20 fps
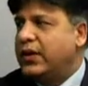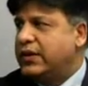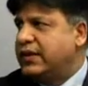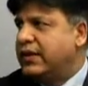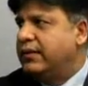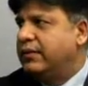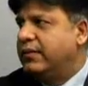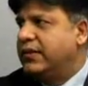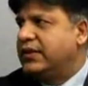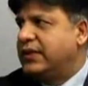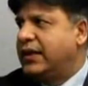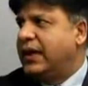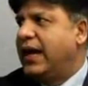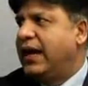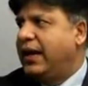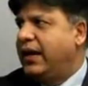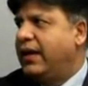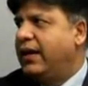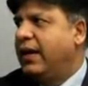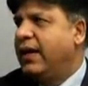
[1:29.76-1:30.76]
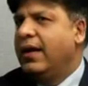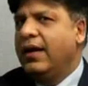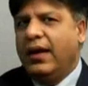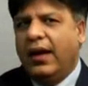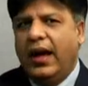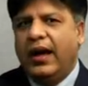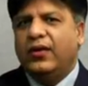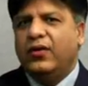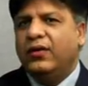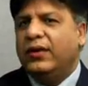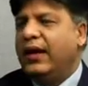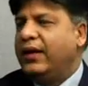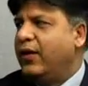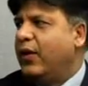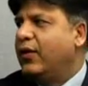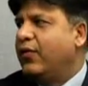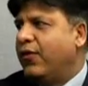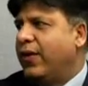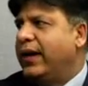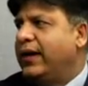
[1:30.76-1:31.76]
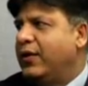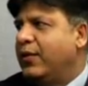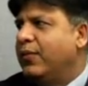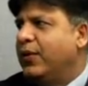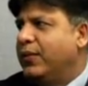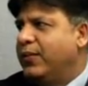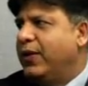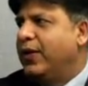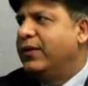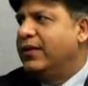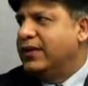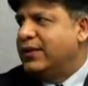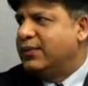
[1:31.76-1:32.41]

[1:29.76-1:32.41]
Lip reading: of question Mr. Gay. I know that you're trying to put me